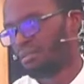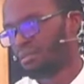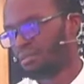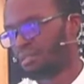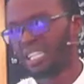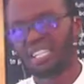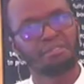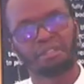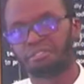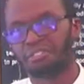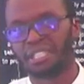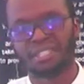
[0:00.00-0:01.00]
They'll never
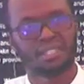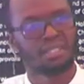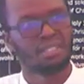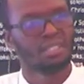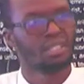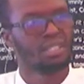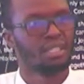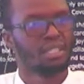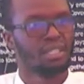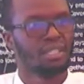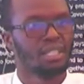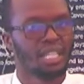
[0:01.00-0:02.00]
fit.
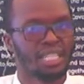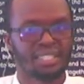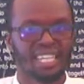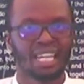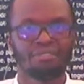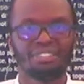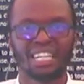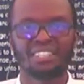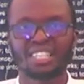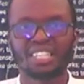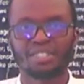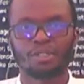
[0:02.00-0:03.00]
It's like having a
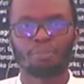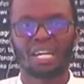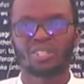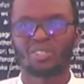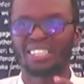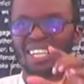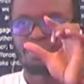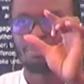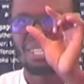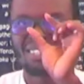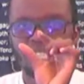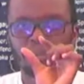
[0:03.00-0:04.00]
jigsaw puzzle and that
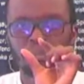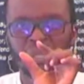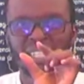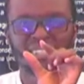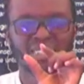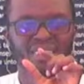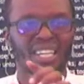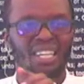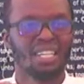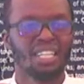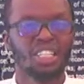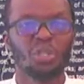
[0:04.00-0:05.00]
missing piece,
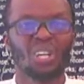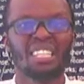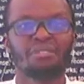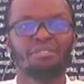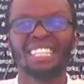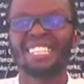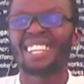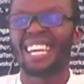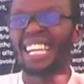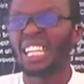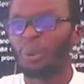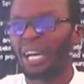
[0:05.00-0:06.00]
you can't find it
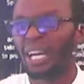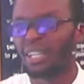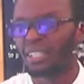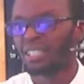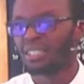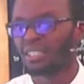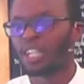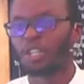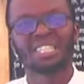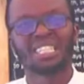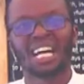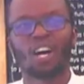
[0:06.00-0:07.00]
anywhere. And no
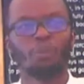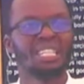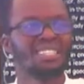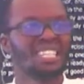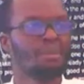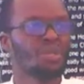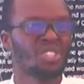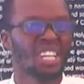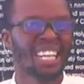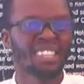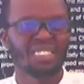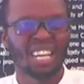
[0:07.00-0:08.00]
matter how many times you try
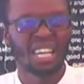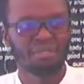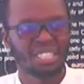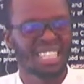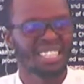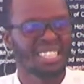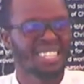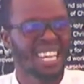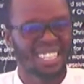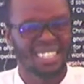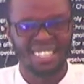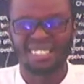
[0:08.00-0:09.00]
and craft it and design
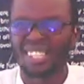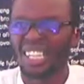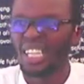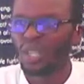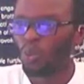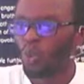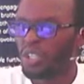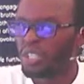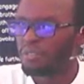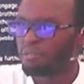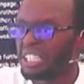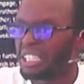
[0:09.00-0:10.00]
it, it still won't
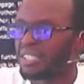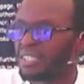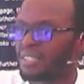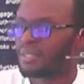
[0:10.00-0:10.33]
fit.